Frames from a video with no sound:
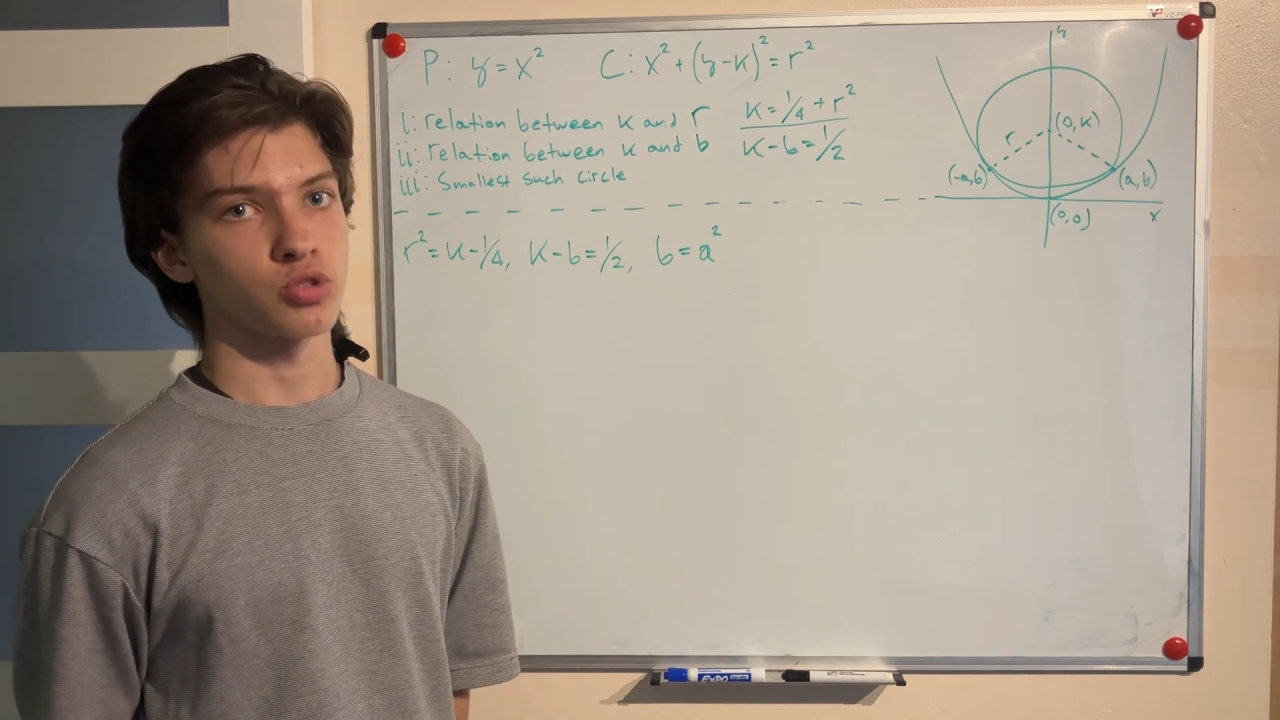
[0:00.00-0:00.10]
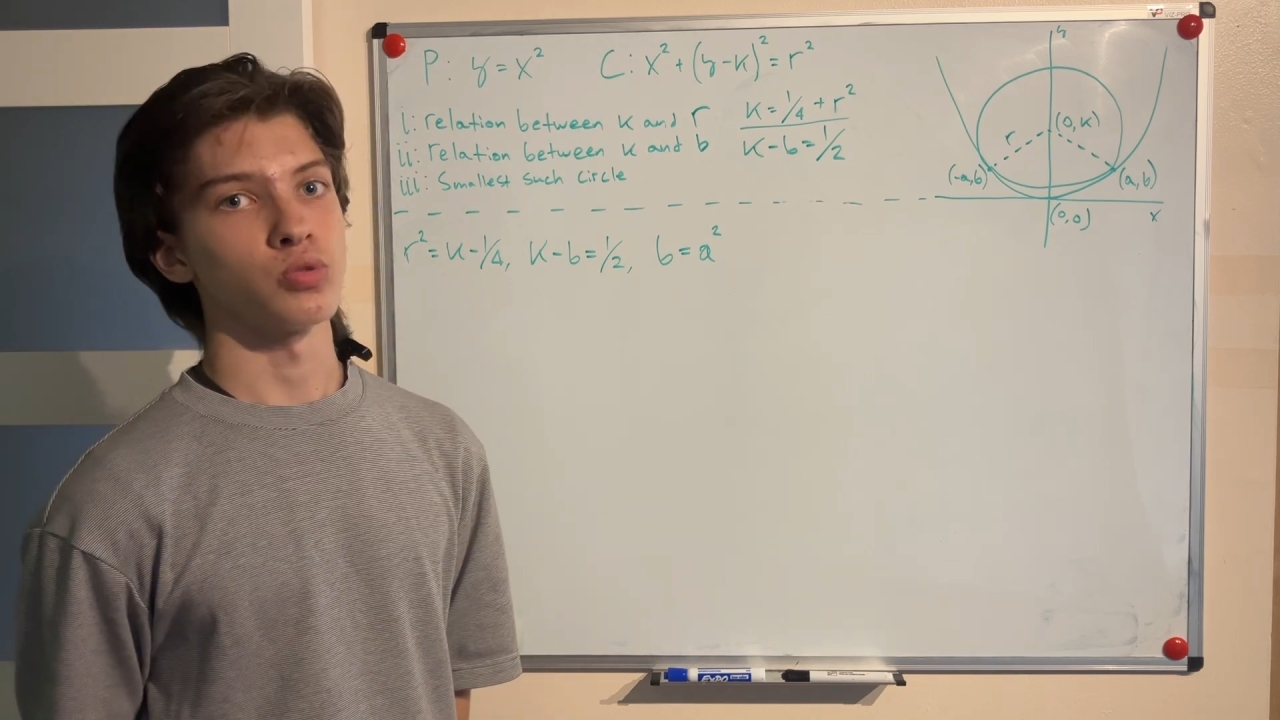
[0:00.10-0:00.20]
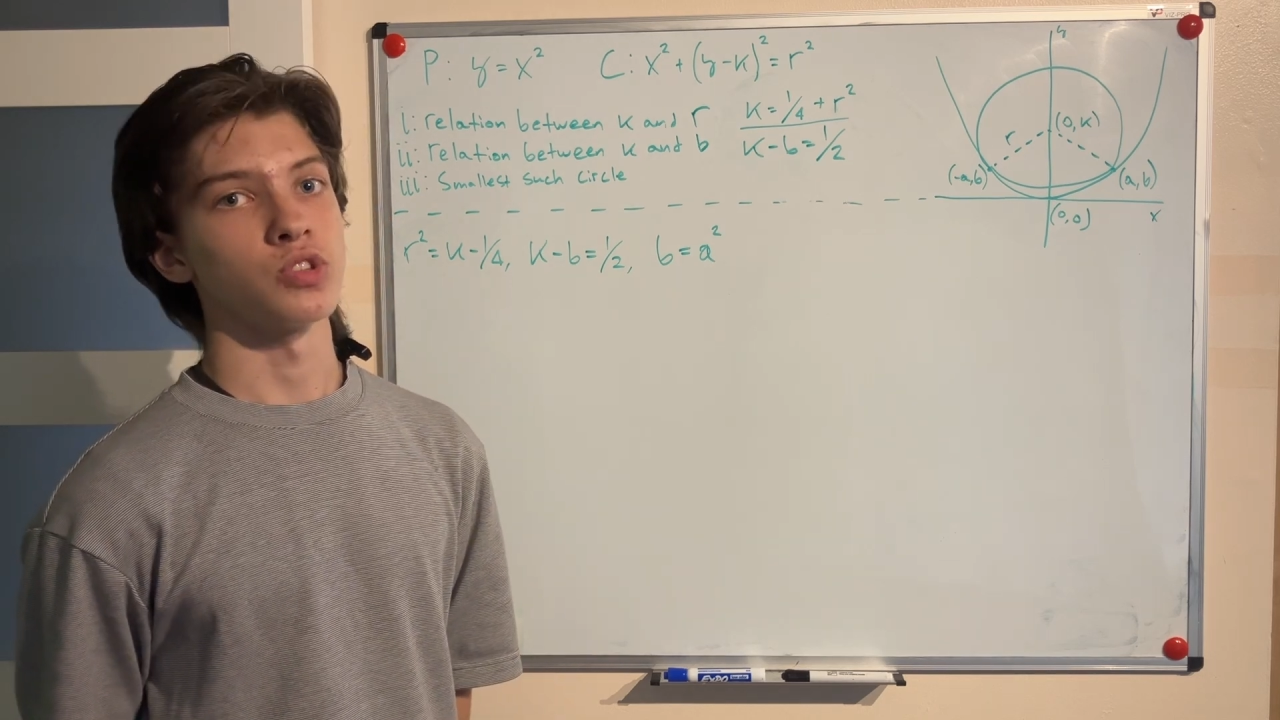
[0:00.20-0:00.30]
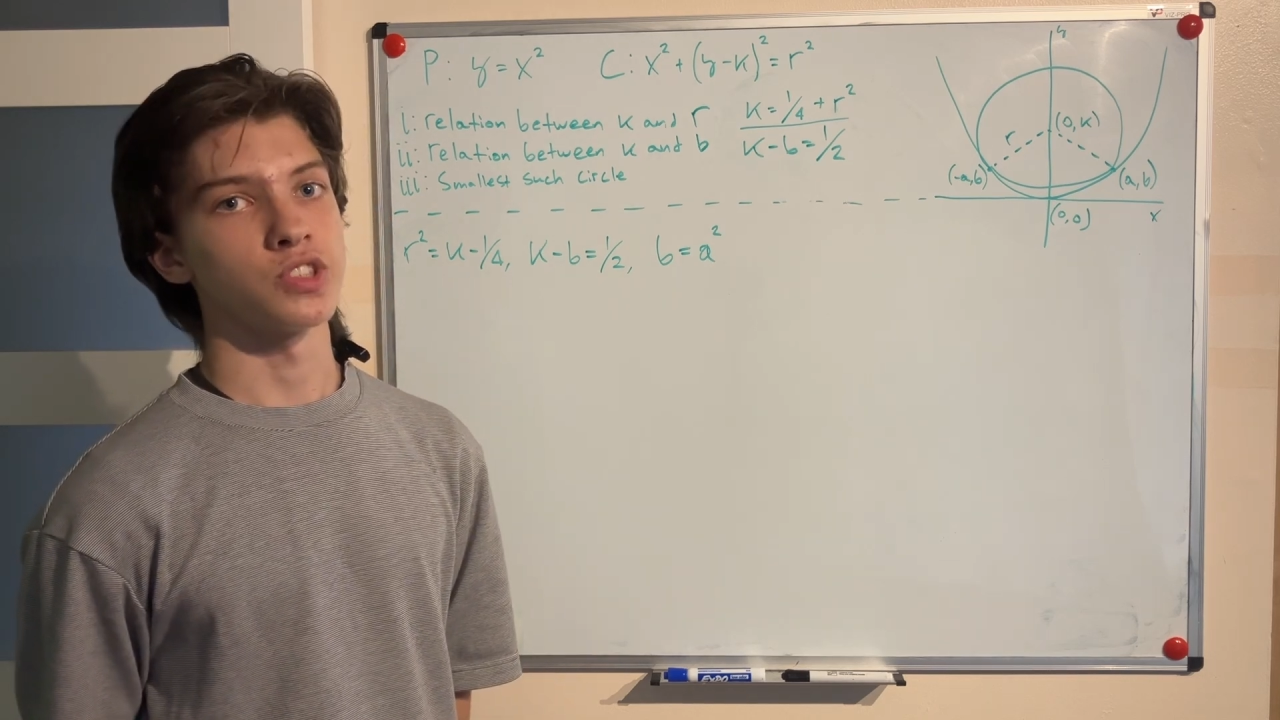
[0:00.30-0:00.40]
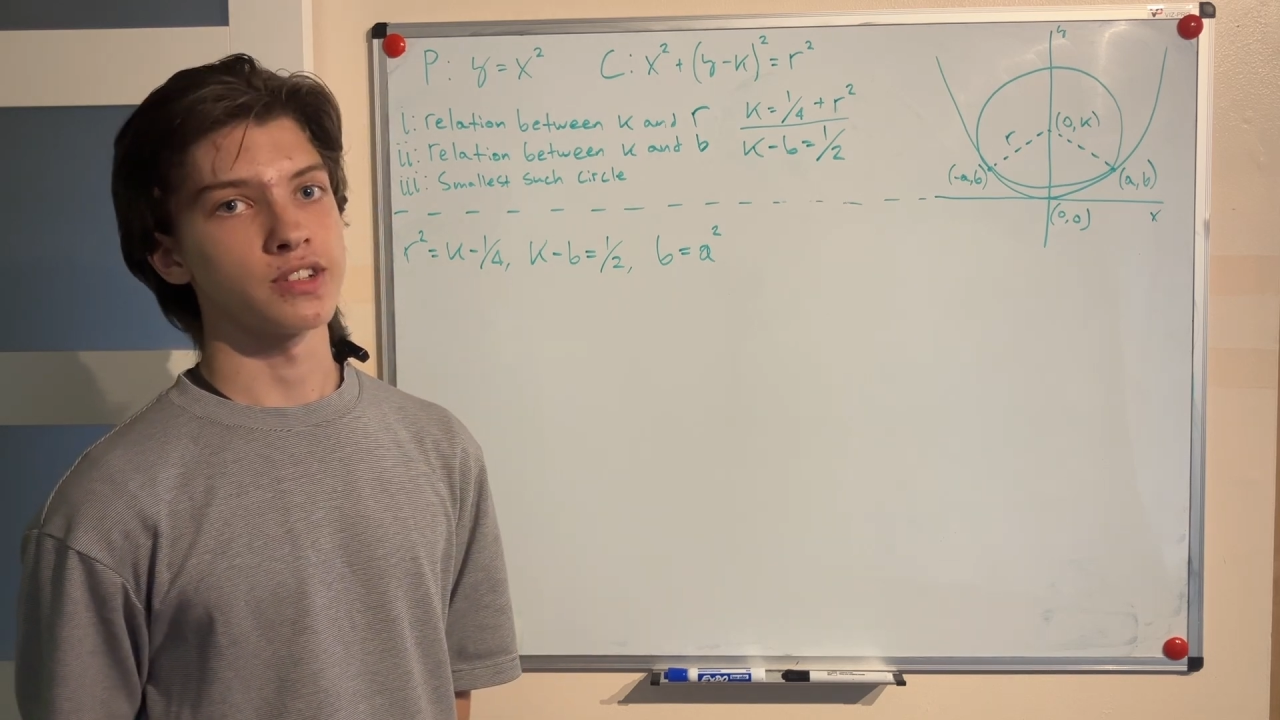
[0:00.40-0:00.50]

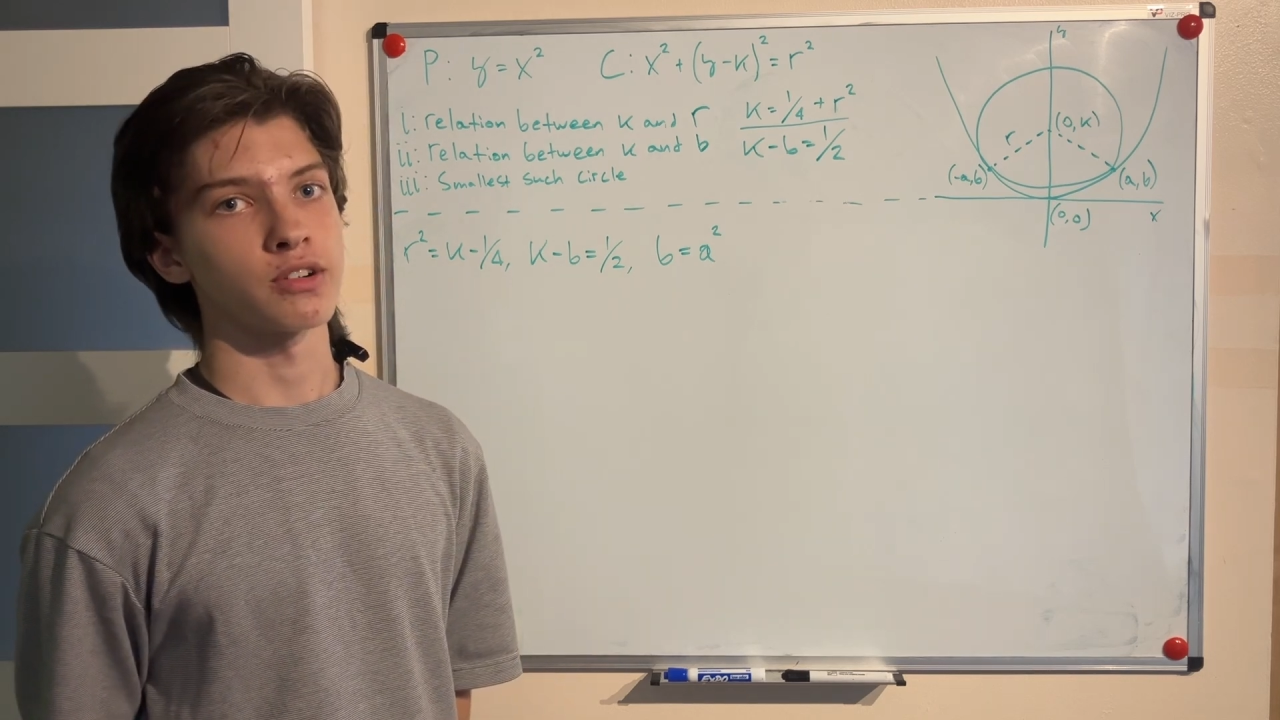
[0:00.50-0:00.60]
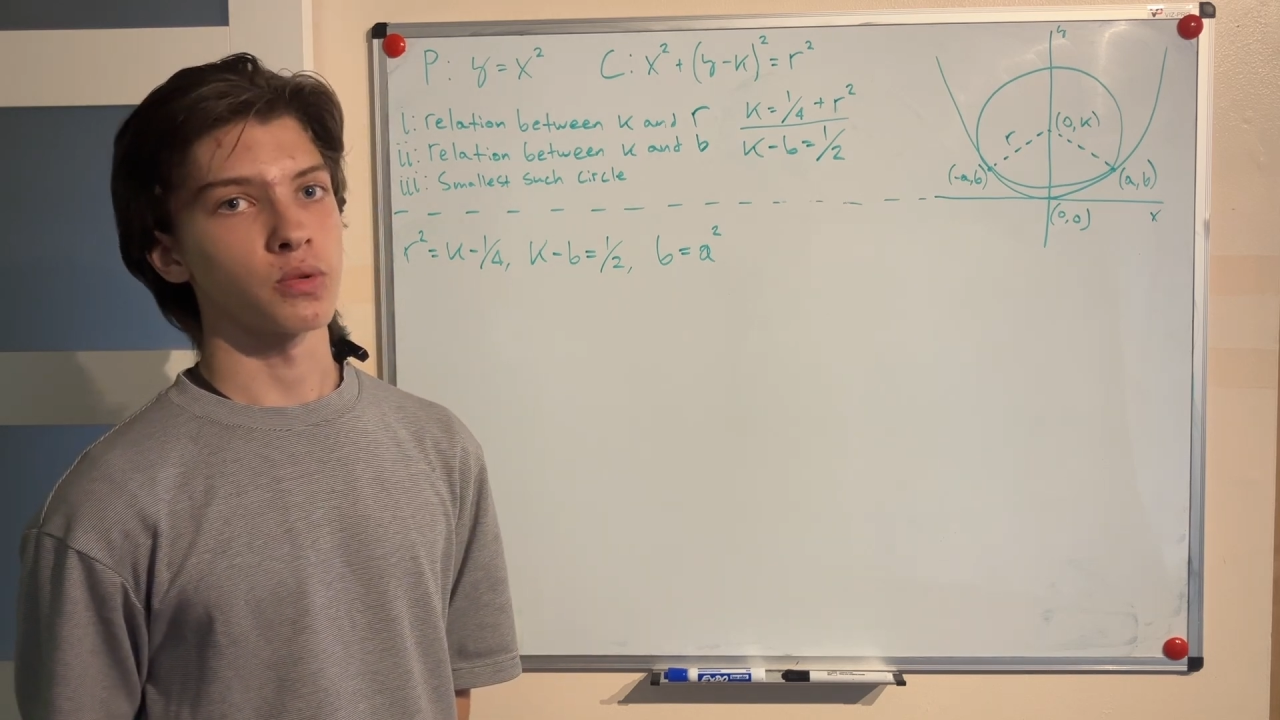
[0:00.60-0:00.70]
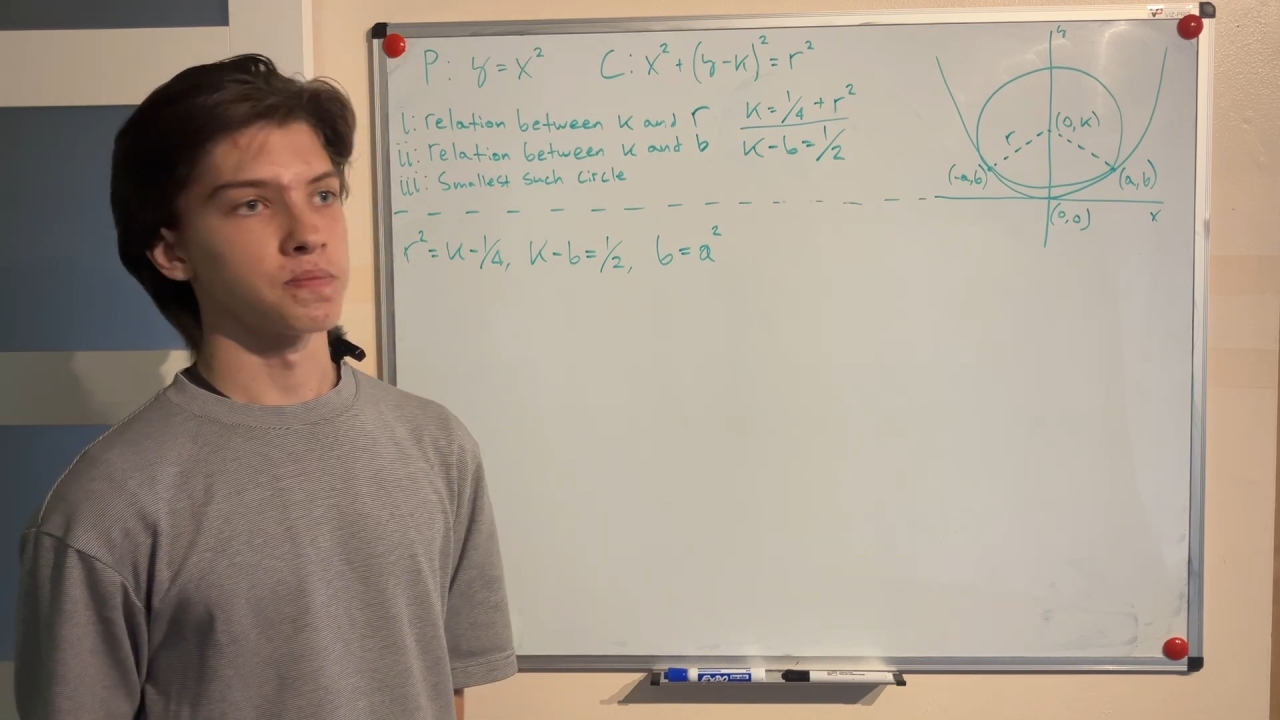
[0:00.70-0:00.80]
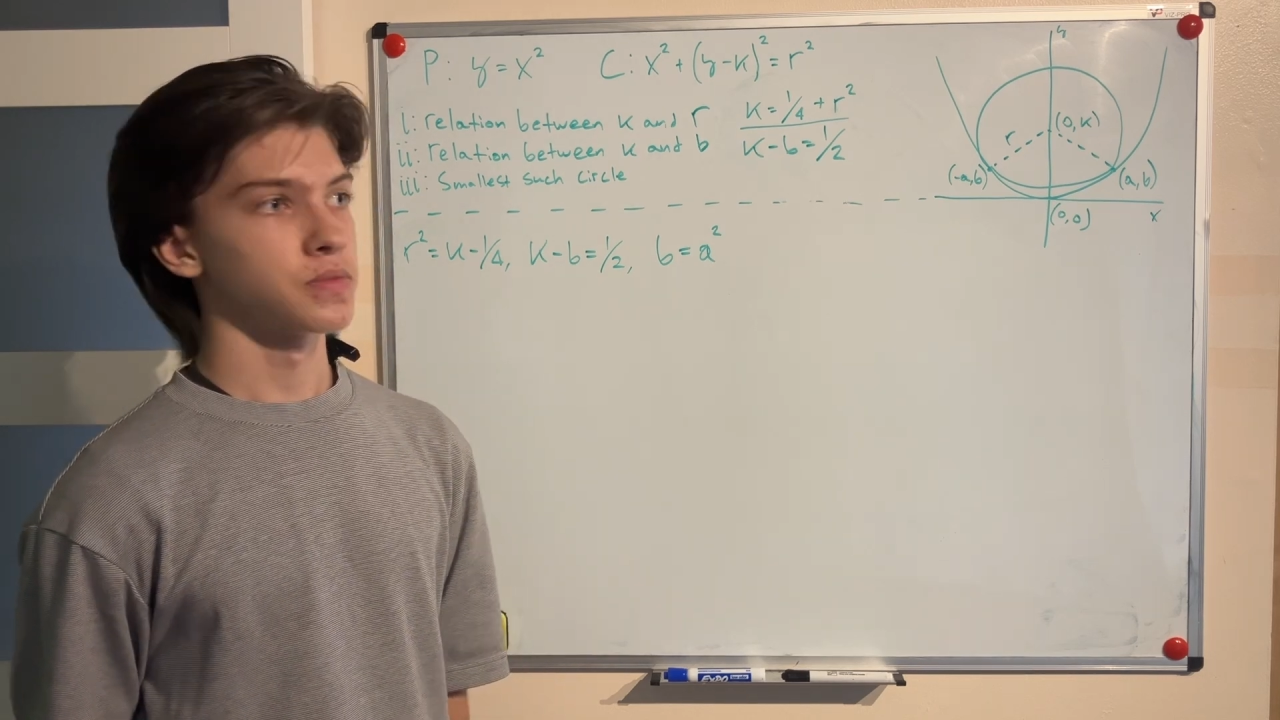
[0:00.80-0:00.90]
to 0.